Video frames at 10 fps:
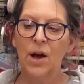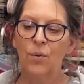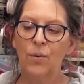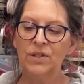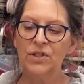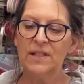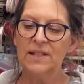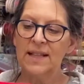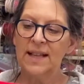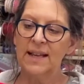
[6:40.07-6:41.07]
which is
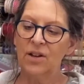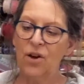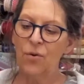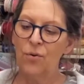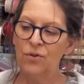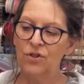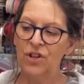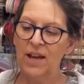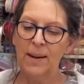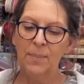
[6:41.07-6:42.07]
like a cone
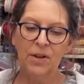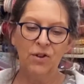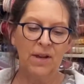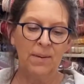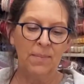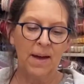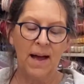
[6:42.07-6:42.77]
shape, and you can